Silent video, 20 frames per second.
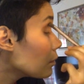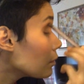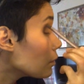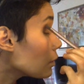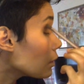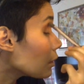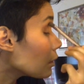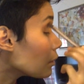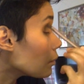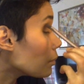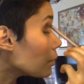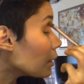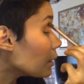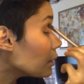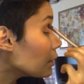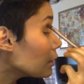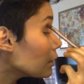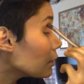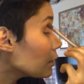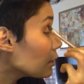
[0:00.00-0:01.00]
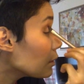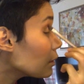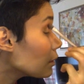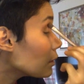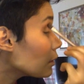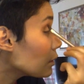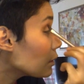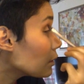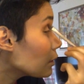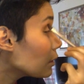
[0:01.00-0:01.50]
A little bit.
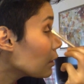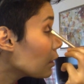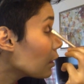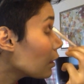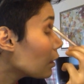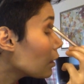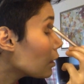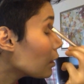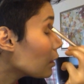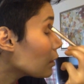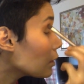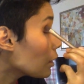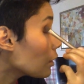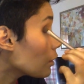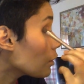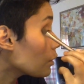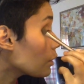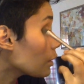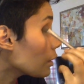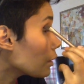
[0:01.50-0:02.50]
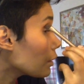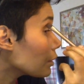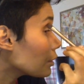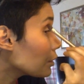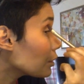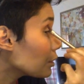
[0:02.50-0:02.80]
It's a lot harsh.